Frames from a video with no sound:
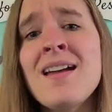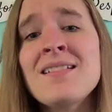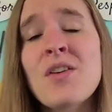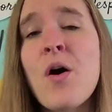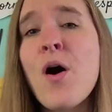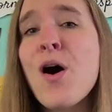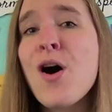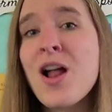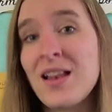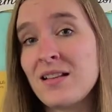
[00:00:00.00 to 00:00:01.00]

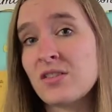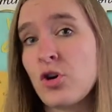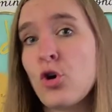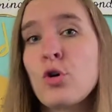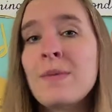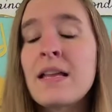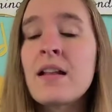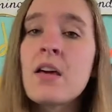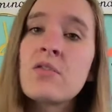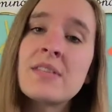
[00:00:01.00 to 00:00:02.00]
go
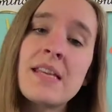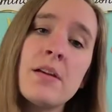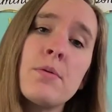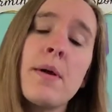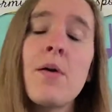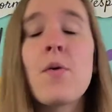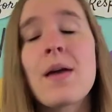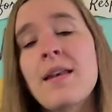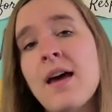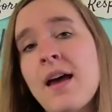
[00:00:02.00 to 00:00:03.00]
below zero
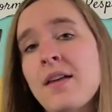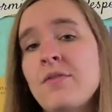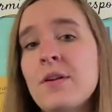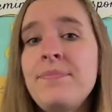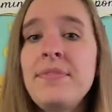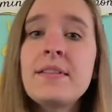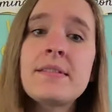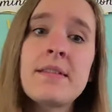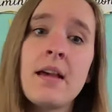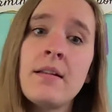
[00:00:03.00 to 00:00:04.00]
and hide from the
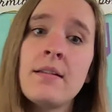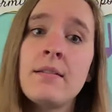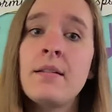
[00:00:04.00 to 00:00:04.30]
sun.